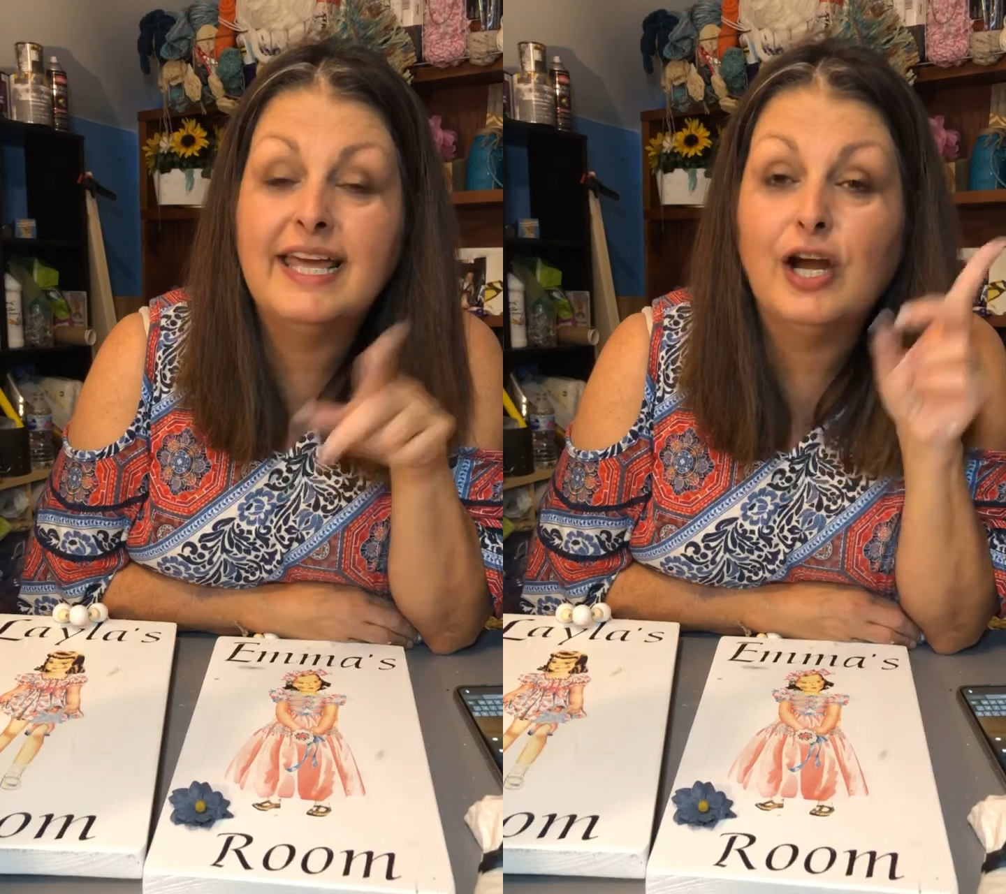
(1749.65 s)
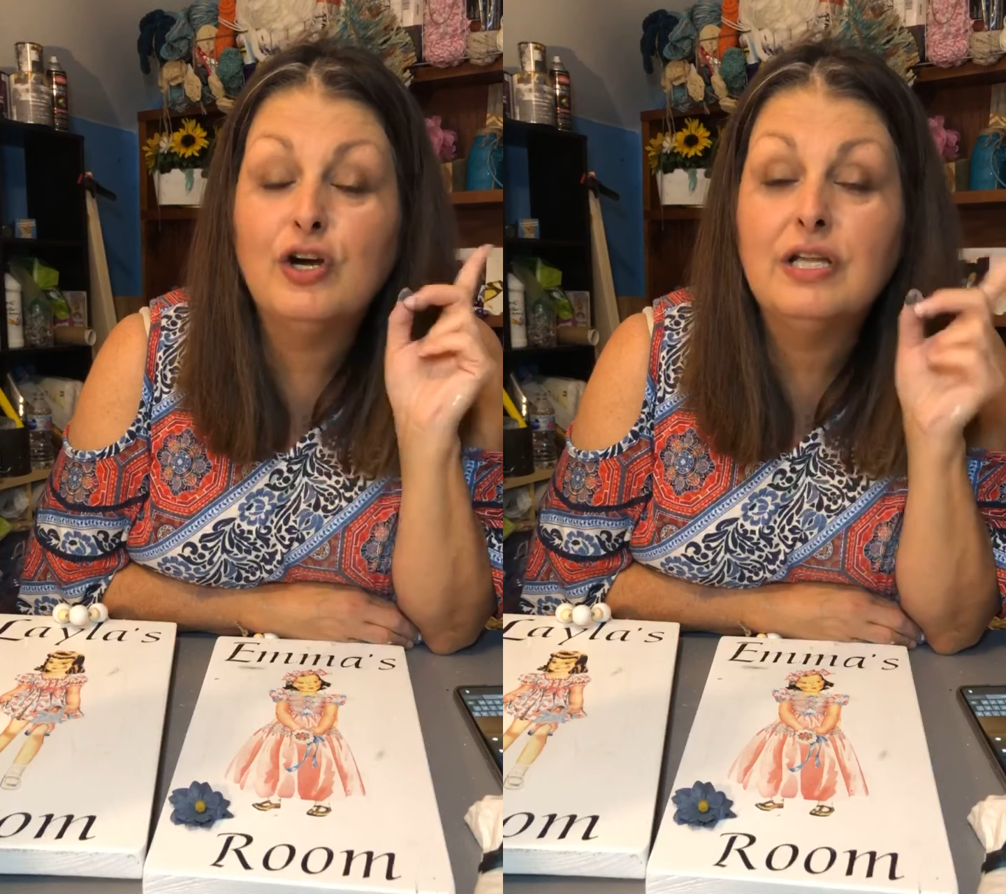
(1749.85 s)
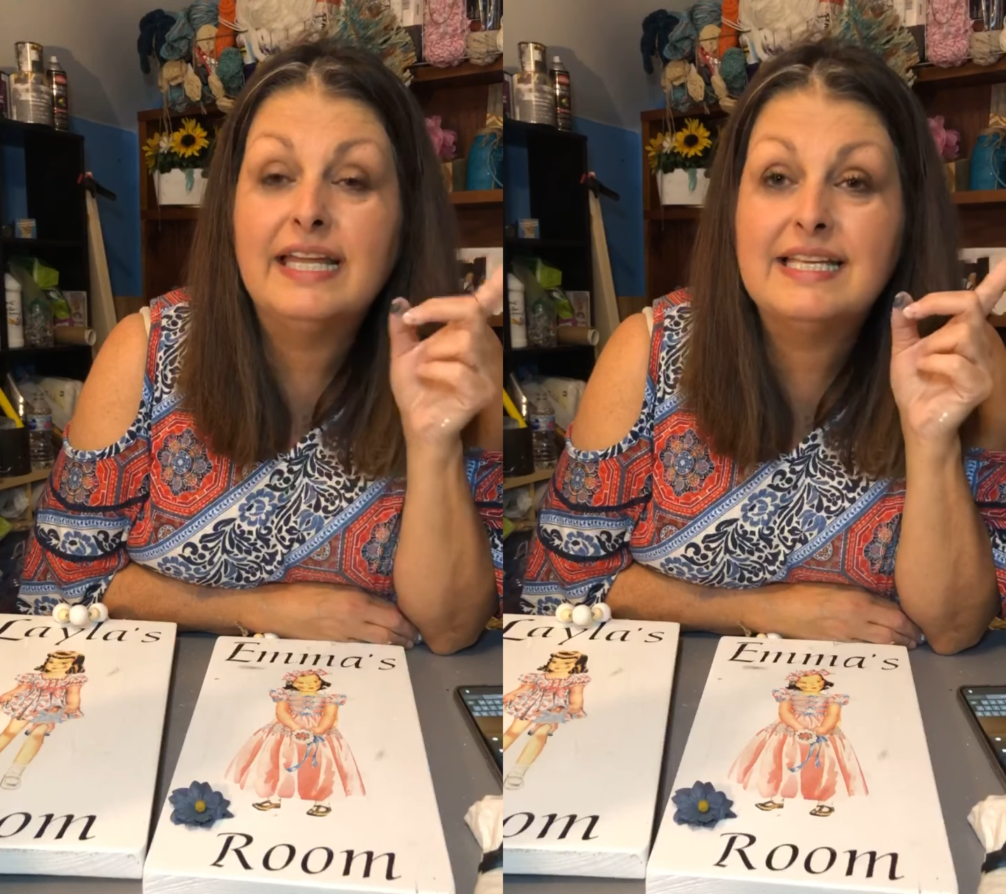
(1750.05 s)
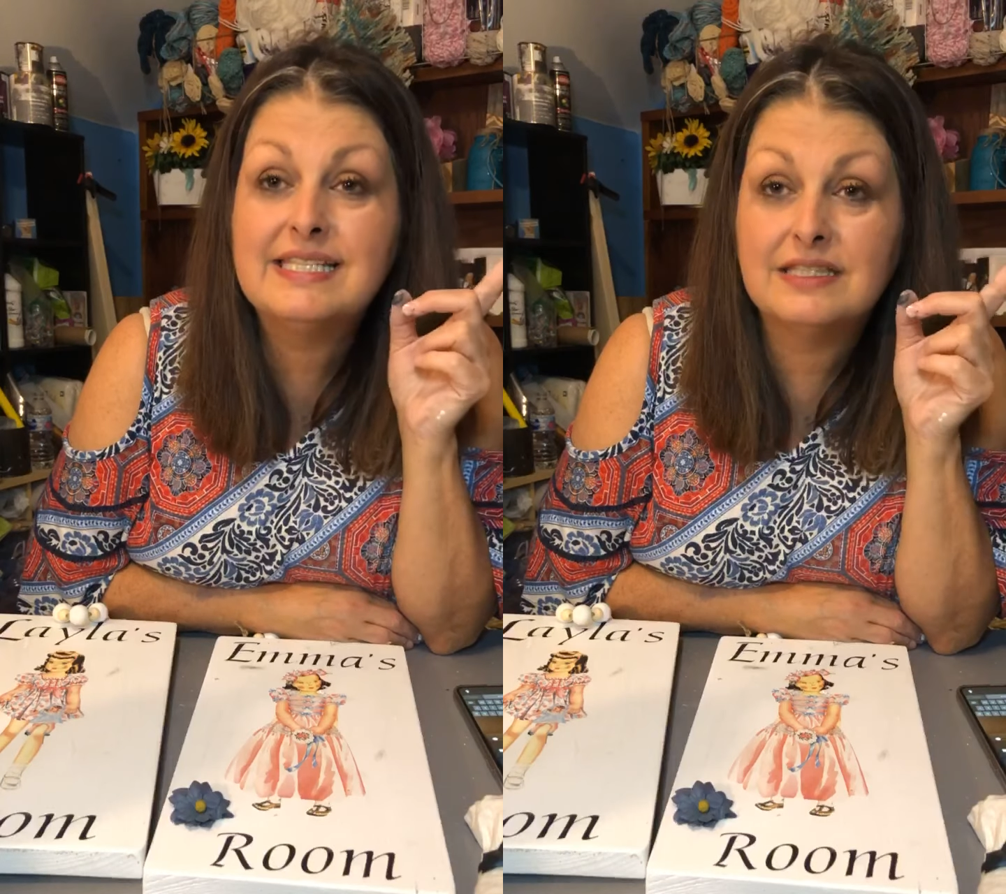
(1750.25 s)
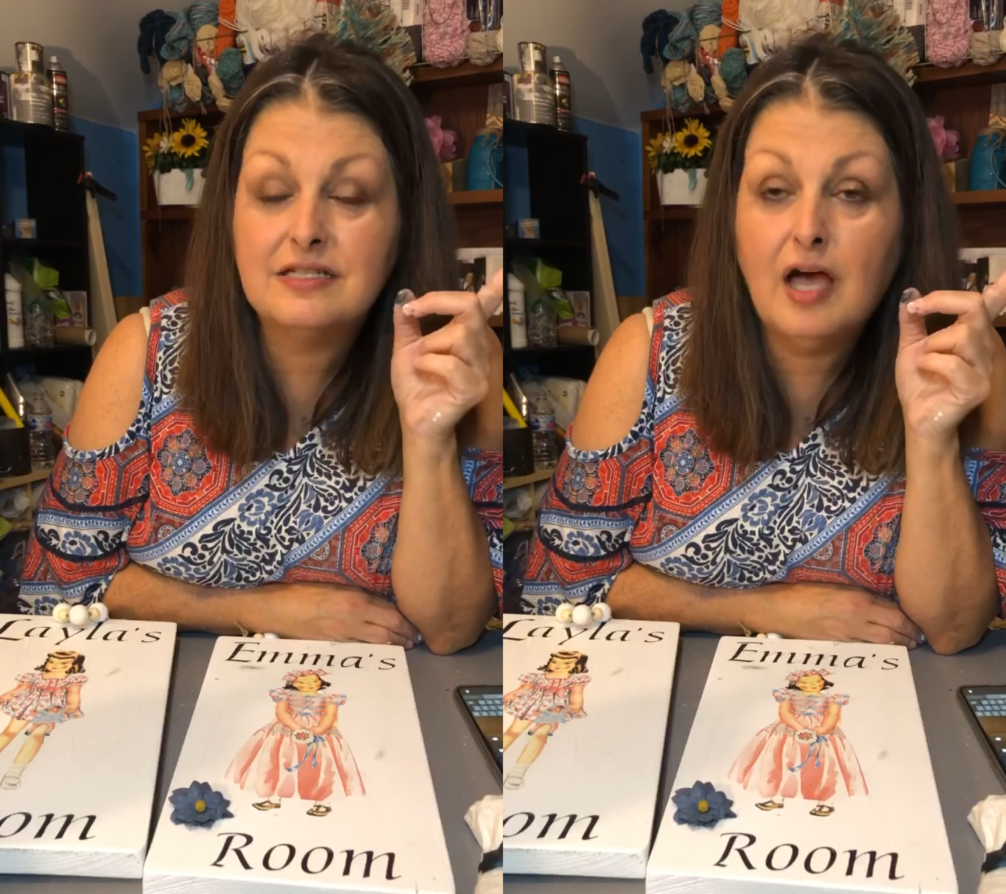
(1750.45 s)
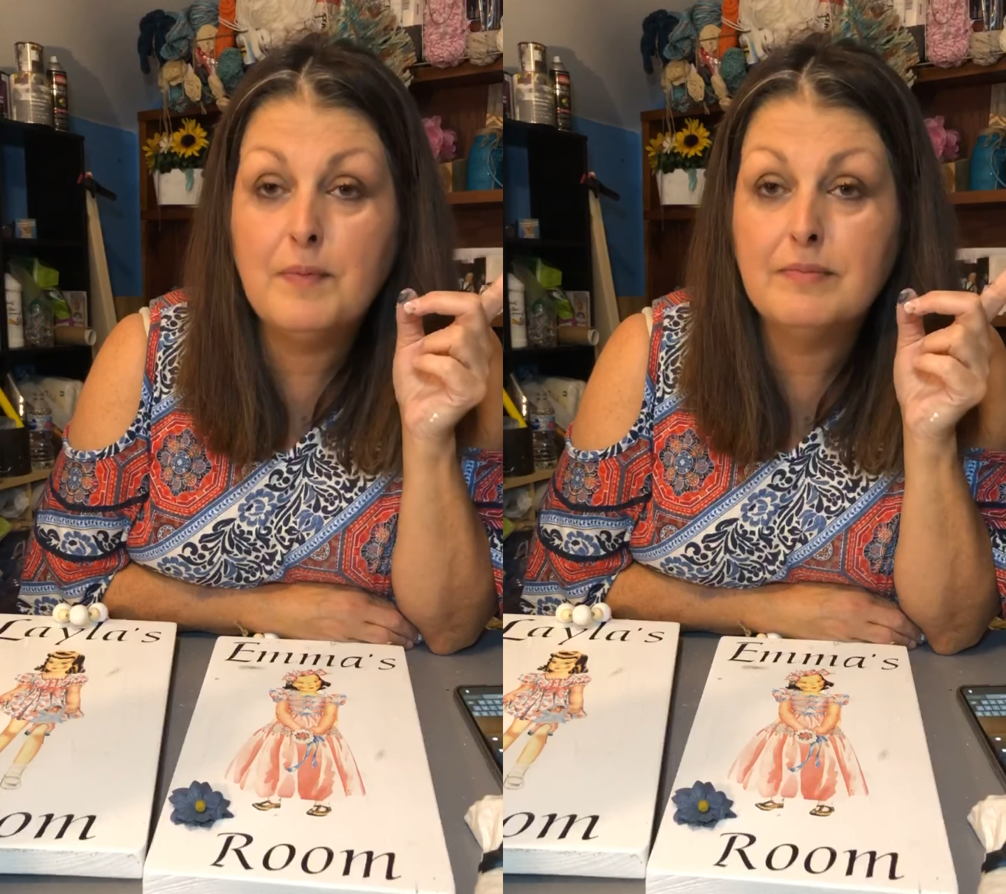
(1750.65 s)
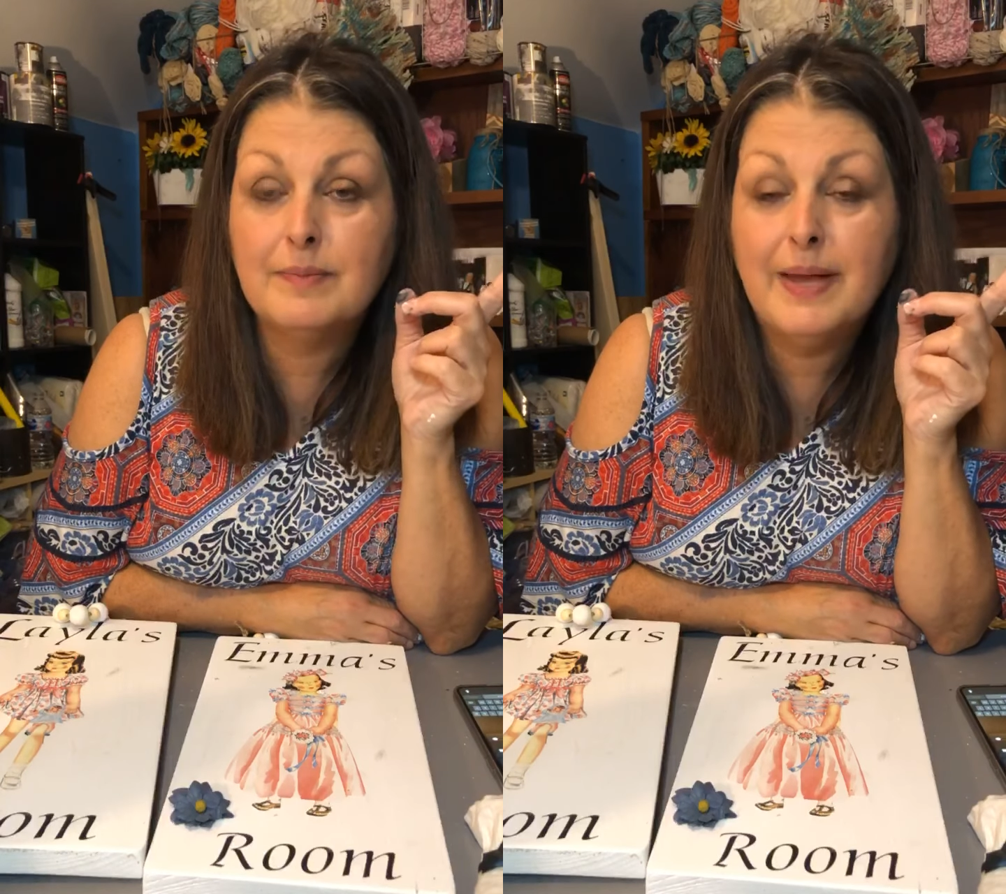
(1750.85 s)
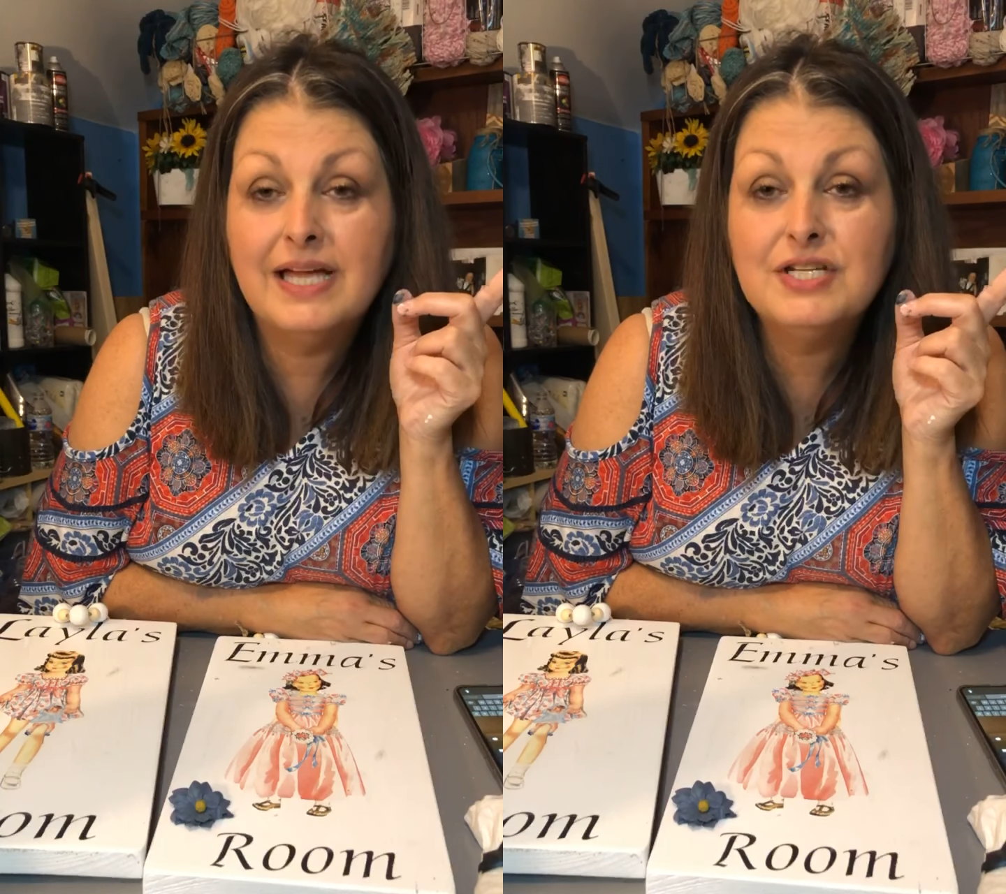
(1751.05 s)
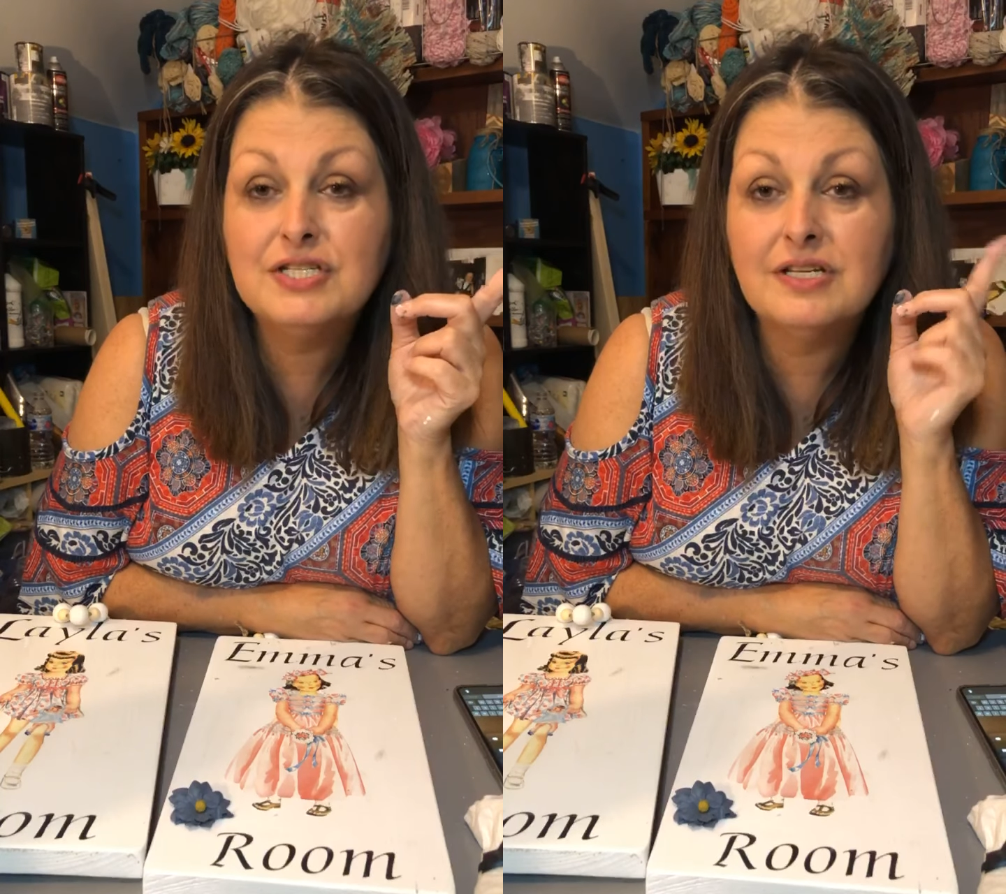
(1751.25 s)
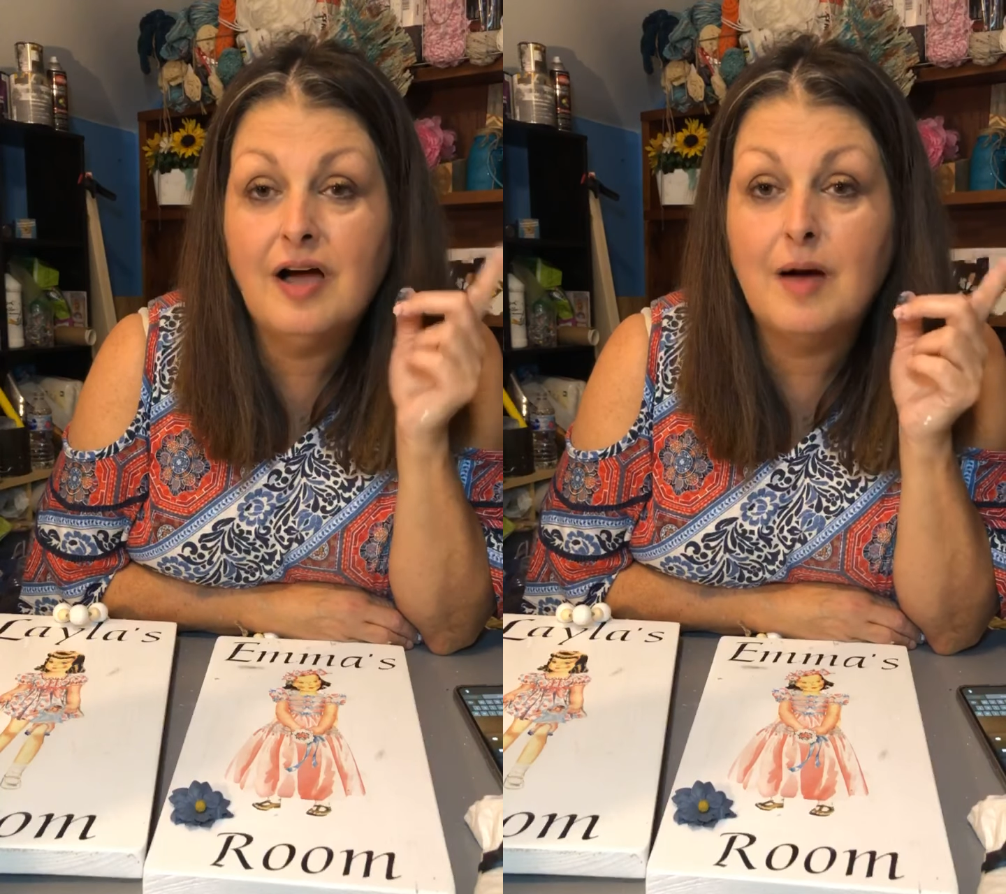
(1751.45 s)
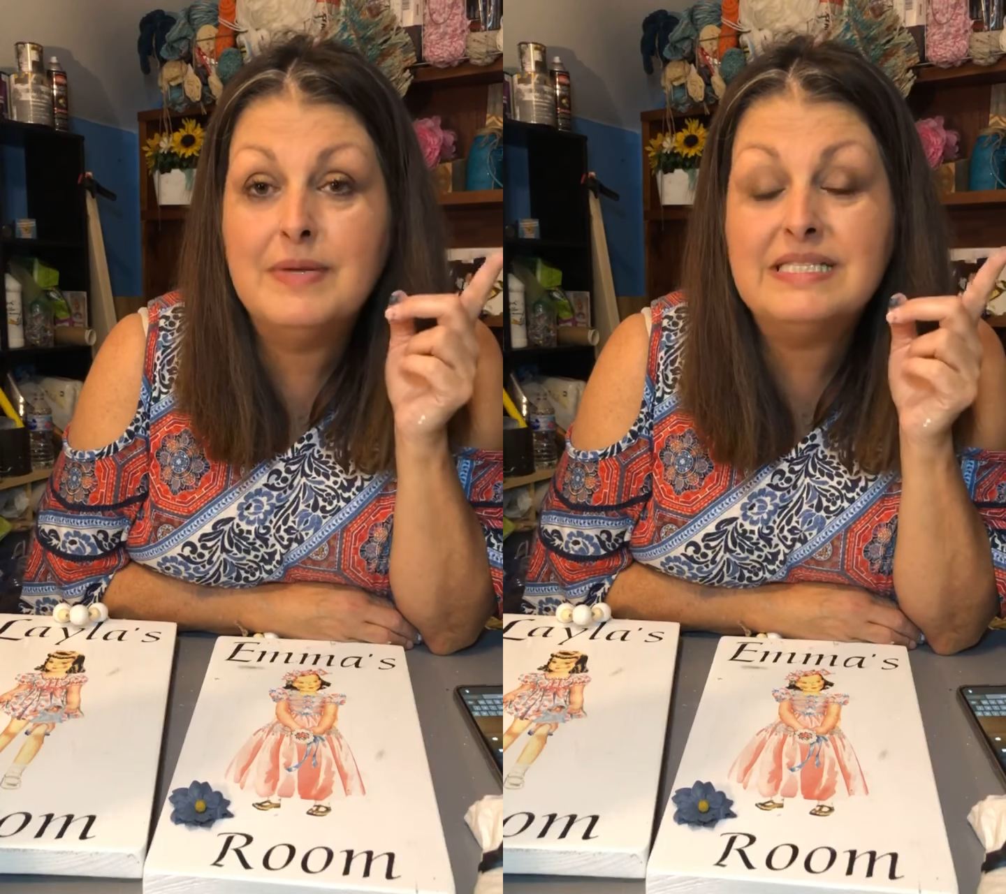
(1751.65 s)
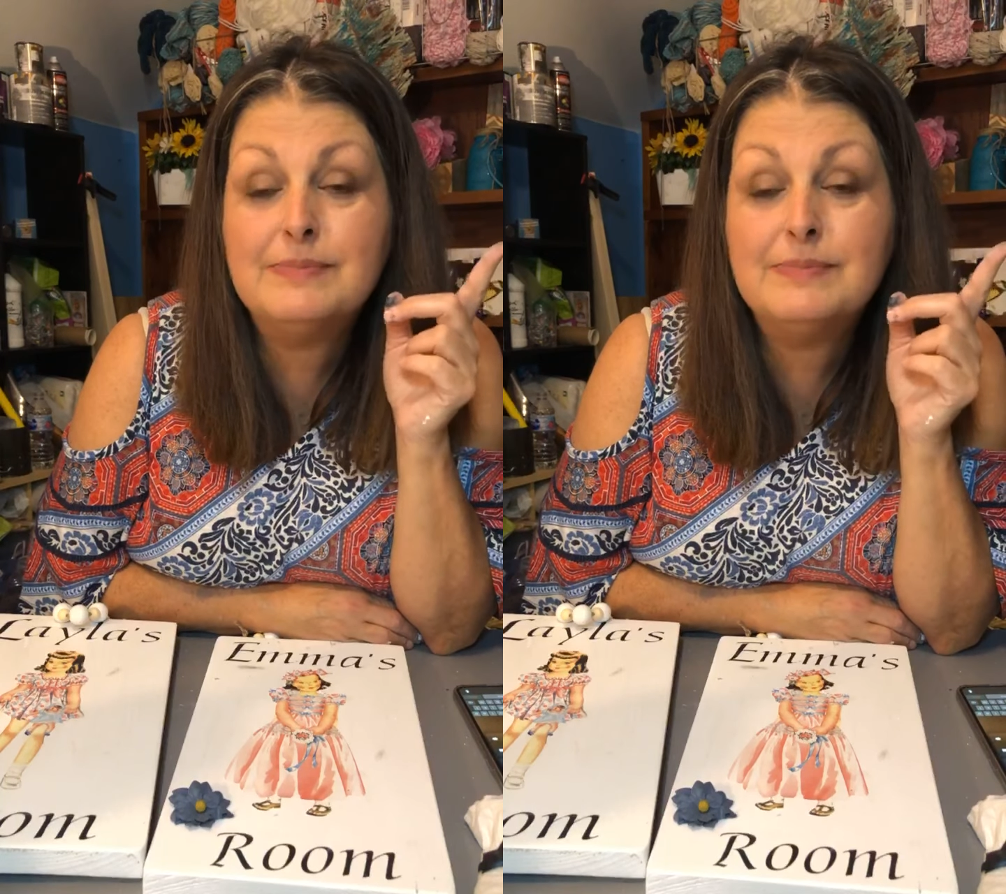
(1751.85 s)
And her link is at the top of my page in the comments,